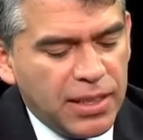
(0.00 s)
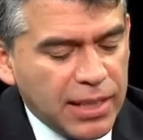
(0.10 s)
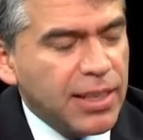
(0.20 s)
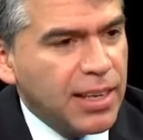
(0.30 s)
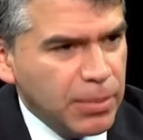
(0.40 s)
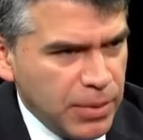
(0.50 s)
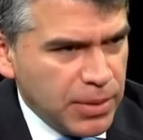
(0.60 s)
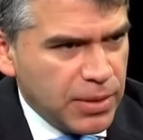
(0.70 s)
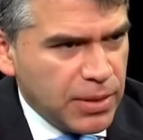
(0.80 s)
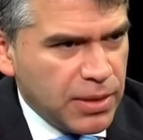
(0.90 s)
that time
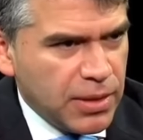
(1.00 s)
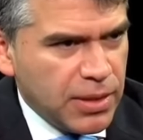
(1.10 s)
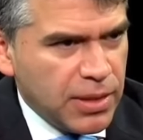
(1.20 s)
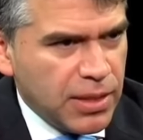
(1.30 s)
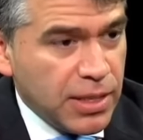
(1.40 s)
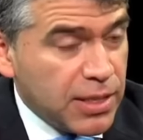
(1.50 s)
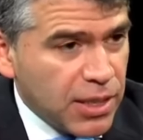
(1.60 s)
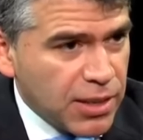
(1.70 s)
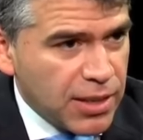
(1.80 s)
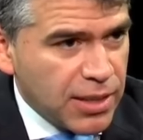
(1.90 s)
is
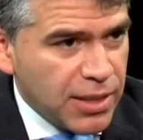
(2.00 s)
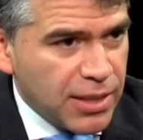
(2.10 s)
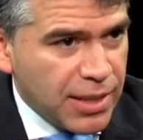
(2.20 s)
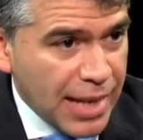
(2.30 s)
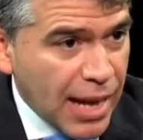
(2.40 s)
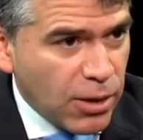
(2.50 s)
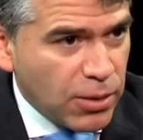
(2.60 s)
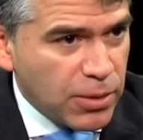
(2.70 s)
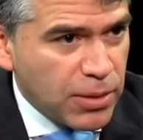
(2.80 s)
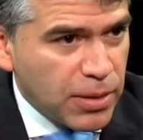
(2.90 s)
not
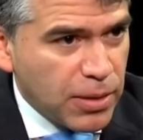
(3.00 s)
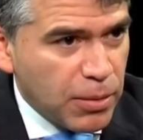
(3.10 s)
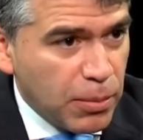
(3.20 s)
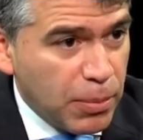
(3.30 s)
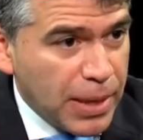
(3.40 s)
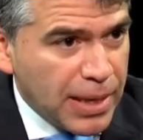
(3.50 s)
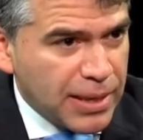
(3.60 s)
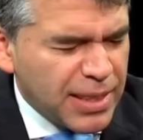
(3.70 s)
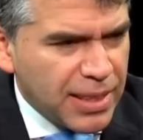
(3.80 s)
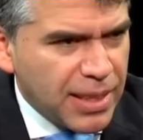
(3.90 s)
now,
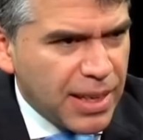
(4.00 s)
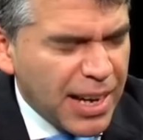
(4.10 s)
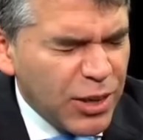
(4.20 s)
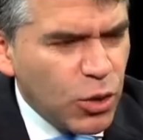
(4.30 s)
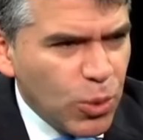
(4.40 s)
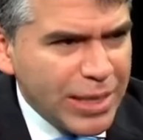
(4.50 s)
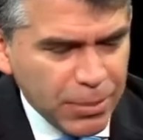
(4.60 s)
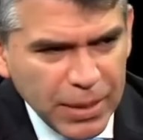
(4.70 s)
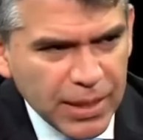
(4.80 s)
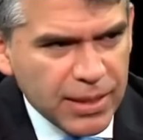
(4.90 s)
but I know what
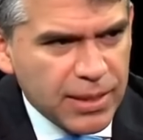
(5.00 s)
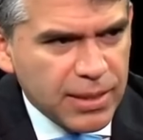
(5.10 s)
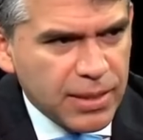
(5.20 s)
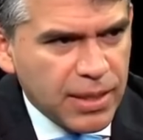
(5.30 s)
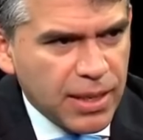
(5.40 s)
it means.